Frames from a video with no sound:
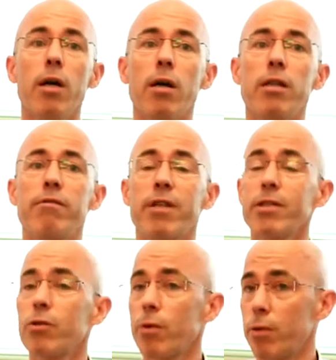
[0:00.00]

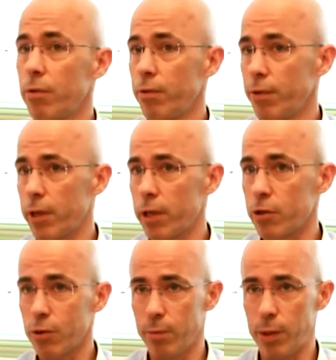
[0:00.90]
eventual
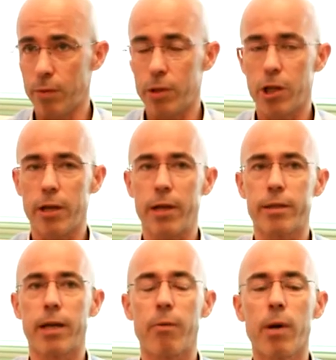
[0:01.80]
unification between China and
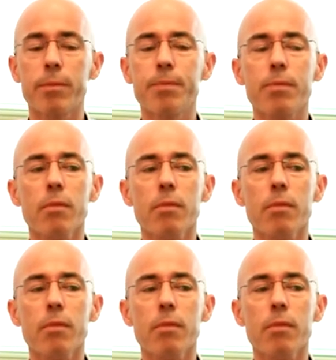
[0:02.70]
Taiwan,